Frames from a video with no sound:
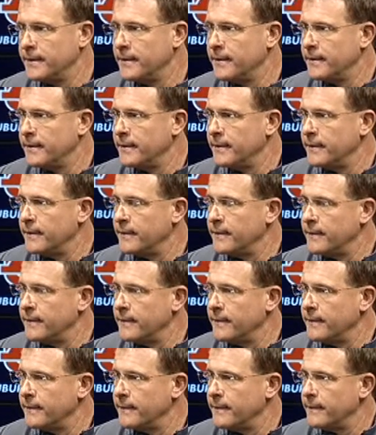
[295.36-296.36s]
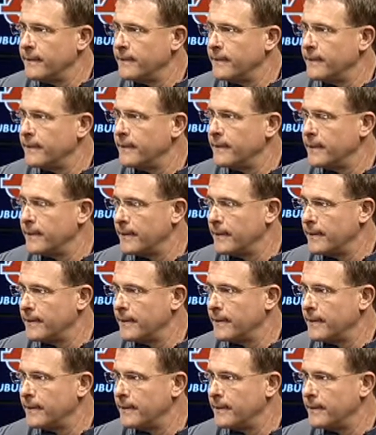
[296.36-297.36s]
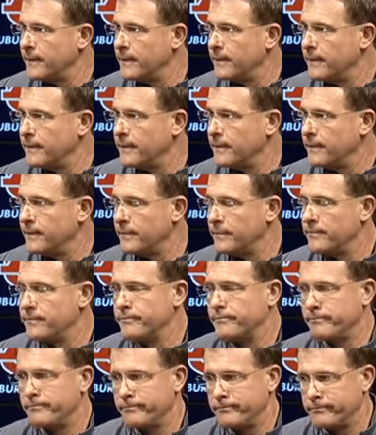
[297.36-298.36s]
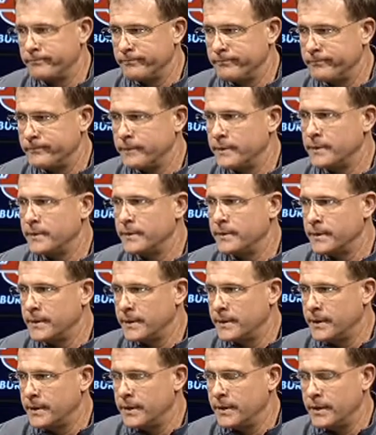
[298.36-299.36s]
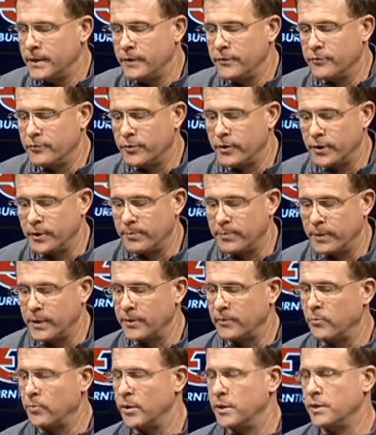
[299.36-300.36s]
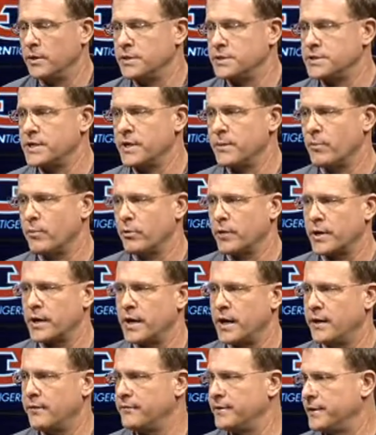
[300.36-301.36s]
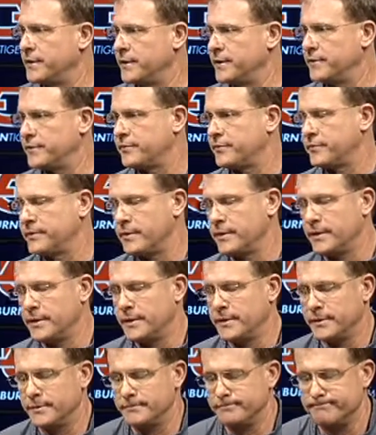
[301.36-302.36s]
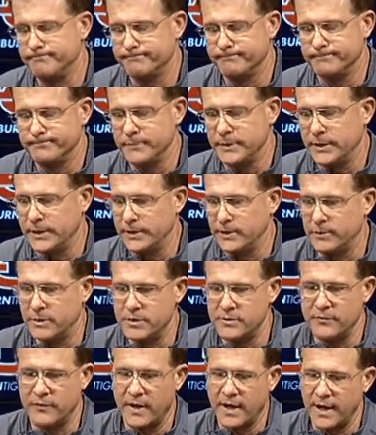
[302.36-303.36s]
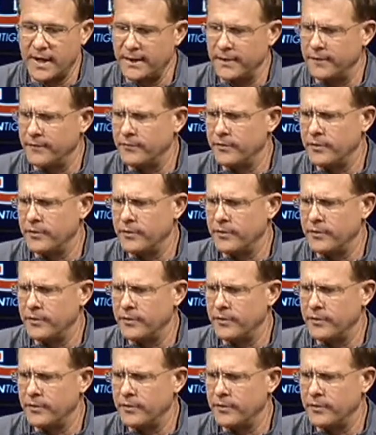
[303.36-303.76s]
Darrell Williams looks like he's really come on this season. Before we talk about him. He's really played well. He's getting more confidence. Um, you know, he's flying to the